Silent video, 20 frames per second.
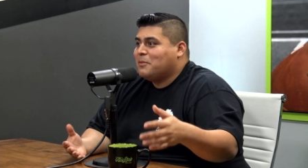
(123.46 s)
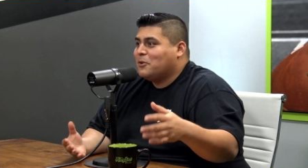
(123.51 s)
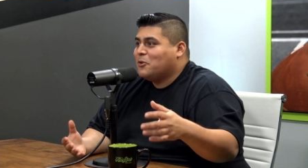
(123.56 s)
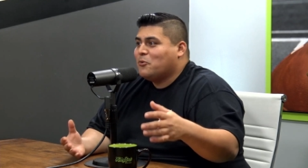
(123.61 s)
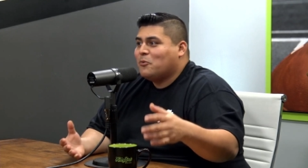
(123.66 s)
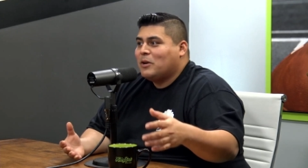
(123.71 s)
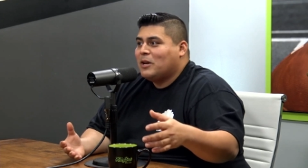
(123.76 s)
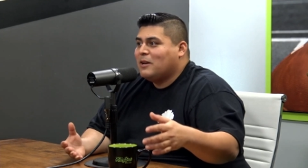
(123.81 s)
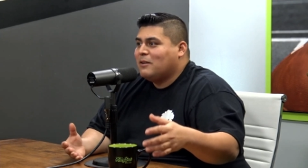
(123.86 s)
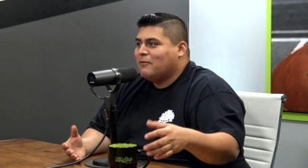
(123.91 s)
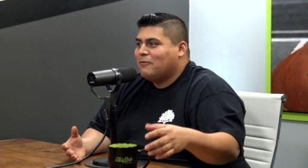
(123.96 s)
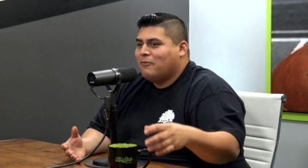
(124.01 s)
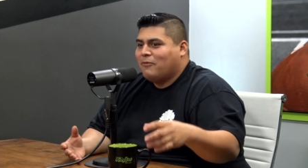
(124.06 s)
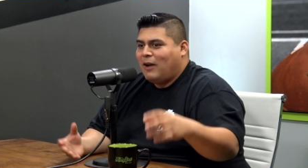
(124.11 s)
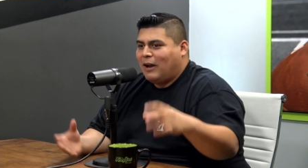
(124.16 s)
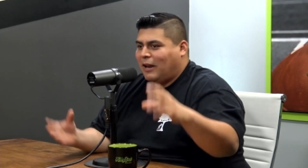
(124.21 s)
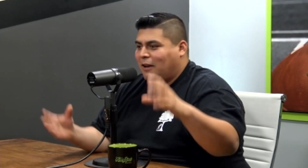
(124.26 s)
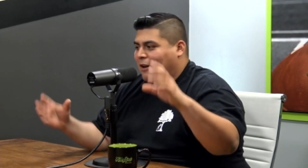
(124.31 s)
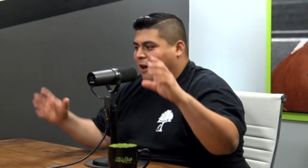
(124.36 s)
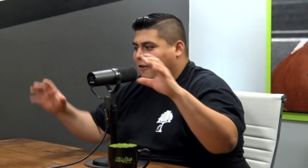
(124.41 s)
green,
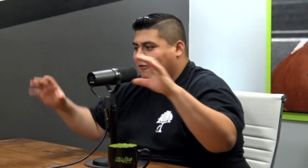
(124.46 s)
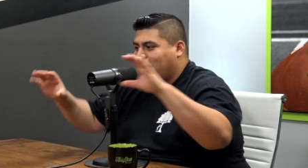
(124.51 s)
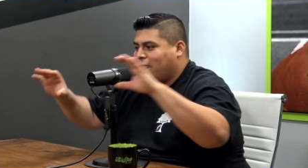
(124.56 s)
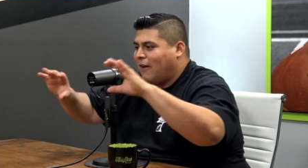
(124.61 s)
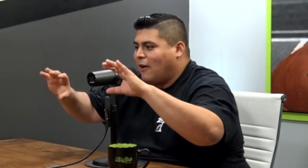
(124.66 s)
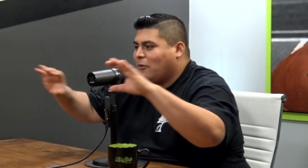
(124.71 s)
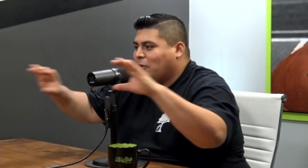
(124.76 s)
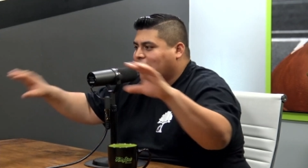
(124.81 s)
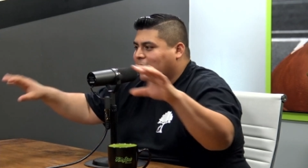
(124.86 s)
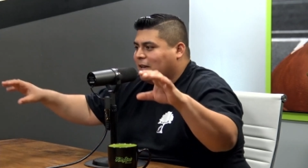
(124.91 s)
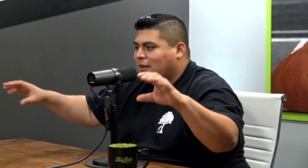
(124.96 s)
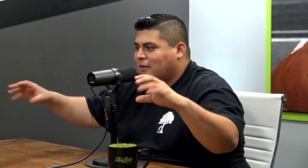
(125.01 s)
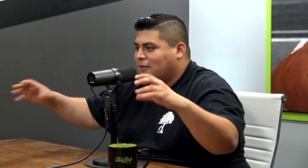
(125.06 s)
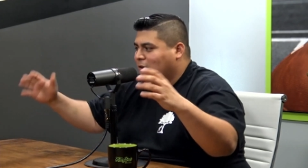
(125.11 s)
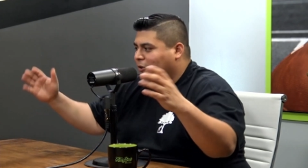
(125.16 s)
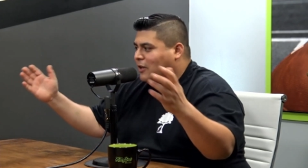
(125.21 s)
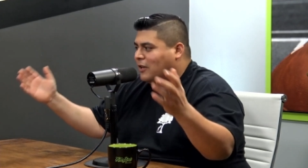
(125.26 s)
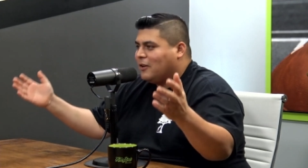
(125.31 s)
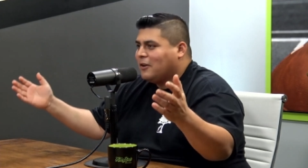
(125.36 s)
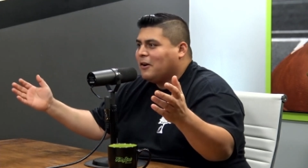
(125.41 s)
fucking a Falcon
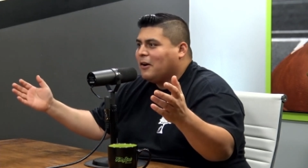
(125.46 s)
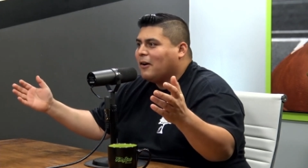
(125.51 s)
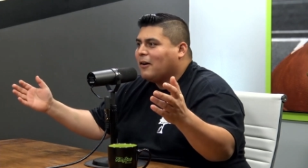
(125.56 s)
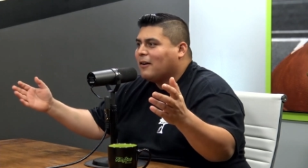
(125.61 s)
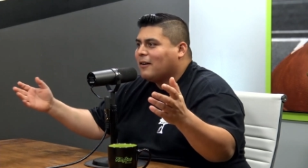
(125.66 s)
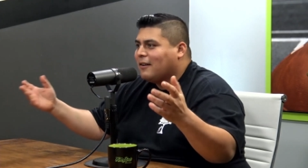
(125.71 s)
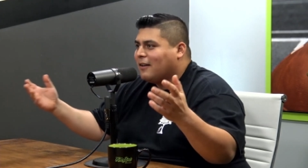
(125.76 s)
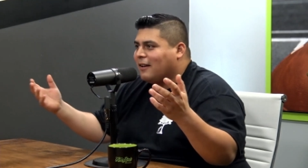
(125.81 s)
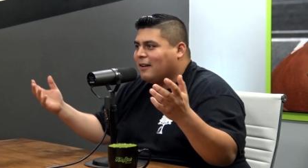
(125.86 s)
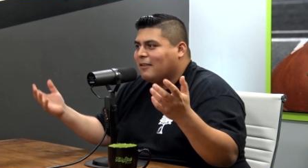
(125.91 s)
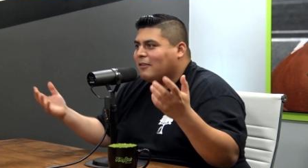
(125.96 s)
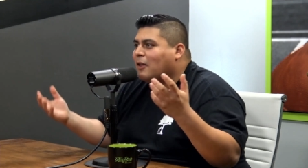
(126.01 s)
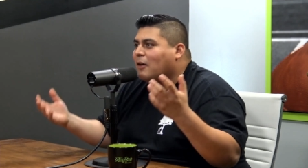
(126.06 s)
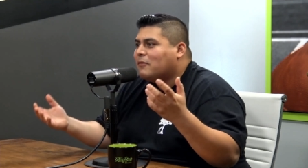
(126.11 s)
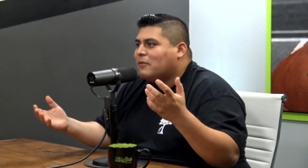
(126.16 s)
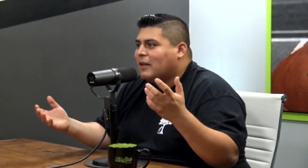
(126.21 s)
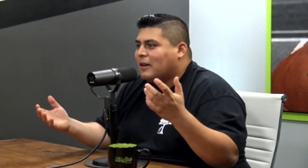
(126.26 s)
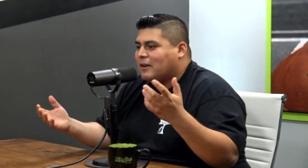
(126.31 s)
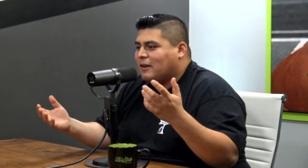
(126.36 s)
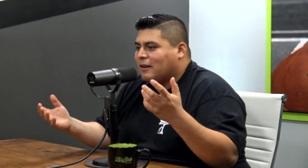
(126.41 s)
looking car. I love
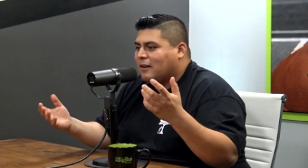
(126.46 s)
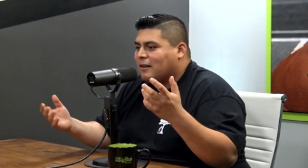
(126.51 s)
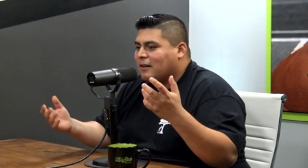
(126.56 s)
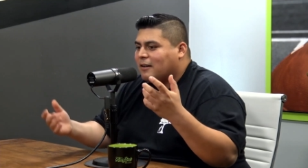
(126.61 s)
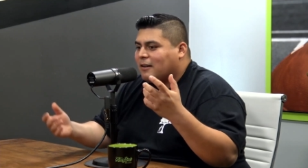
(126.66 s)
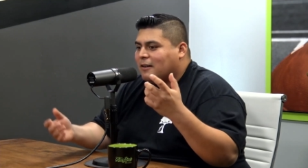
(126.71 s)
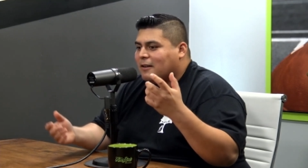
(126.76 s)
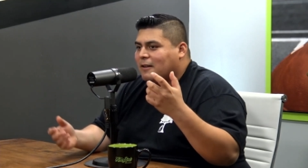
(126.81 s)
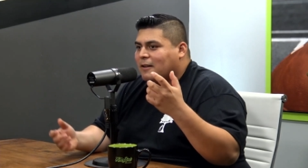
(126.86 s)
that car.